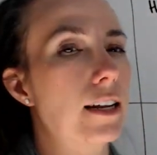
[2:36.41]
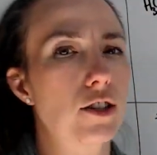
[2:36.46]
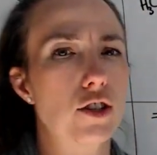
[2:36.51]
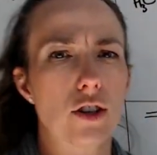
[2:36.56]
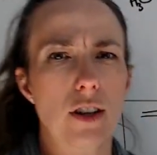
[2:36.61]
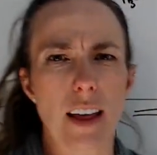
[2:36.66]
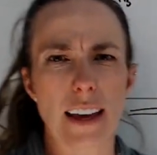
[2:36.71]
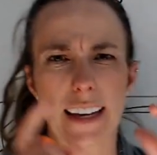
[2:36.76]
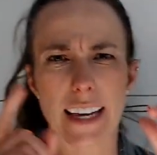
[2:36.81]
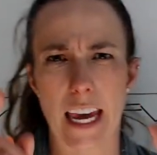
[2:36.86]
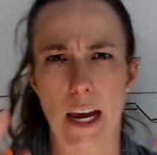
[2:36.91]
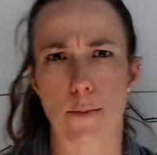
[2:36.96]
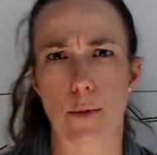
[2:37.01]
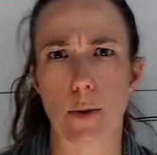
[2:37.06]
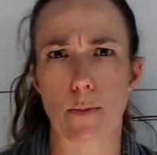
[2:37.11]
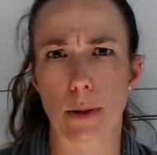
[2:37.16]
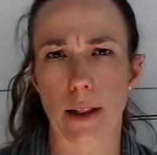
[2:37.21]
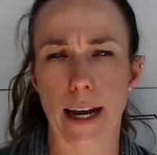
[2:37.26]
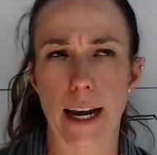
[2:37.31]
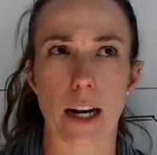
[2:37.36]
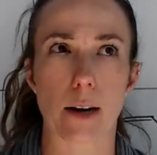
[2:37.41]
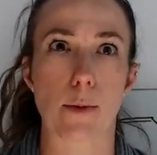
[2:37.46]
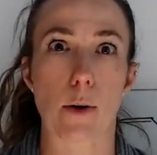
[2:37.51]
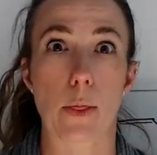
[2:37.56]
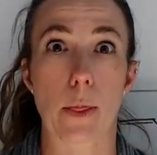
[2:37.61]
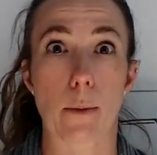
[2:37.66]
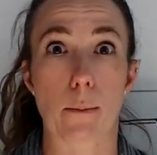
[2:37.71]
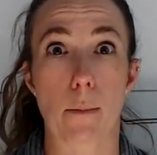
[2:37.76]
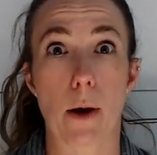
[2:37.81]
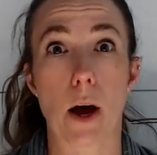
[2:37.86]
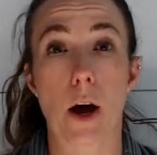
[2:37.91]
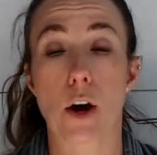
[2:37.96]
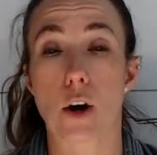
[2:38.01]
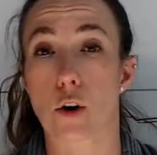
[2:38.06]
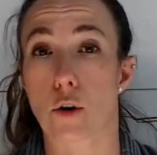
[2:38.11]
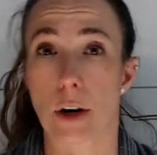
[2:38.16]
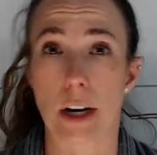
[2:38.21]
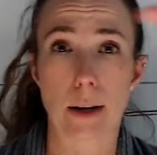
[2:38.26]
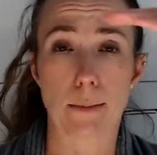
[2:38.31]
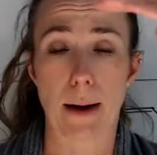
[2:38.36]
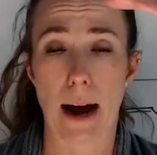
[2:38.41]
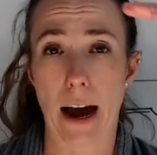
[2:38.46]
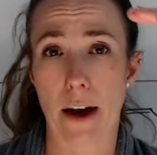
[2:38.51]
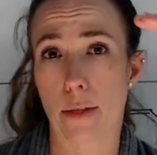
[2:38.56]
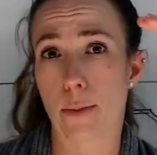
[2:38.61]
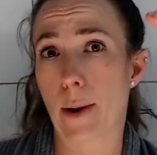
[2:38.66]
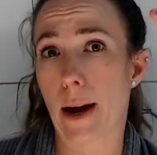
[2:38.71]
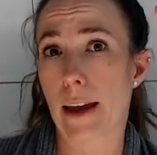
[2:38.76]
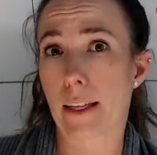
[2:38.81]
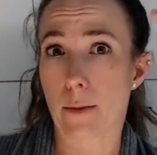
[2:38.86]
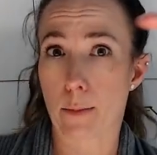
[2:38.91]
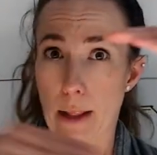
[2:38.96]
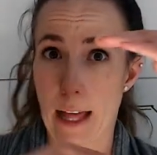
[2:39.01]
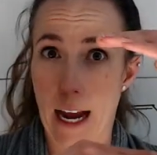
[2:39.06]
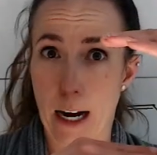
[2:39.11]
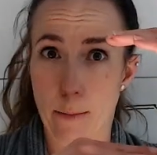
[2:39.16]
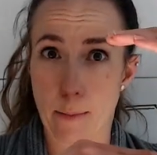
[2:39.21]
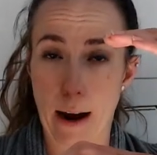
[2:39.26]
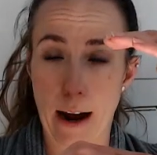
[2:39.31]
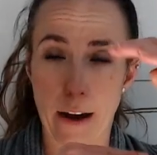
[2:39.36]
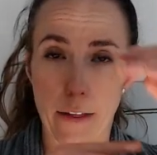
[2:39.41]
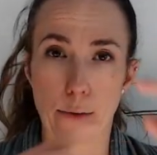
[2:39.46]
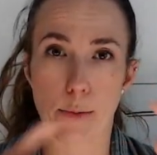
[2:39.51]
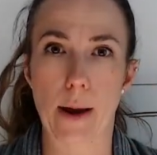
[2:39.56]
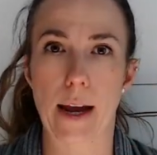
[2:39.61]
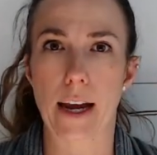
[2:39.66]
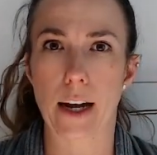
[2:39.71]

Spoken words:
You know that game we played about the green pathway and the black pathway,